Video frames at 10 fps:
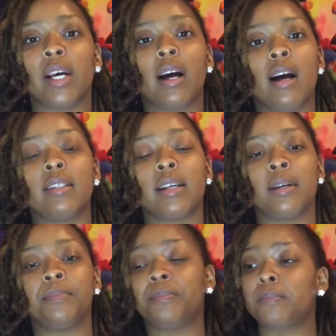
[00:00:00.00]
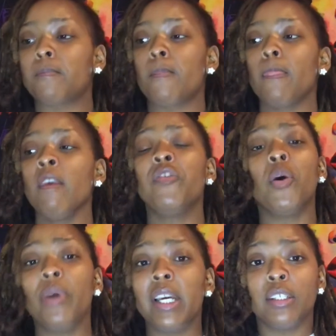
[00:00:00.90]
the concept that
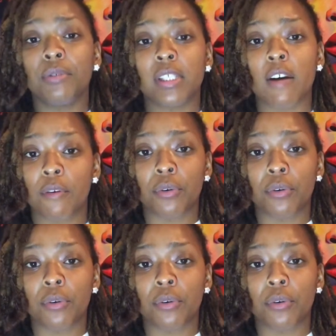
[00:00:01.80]
we can do stuff on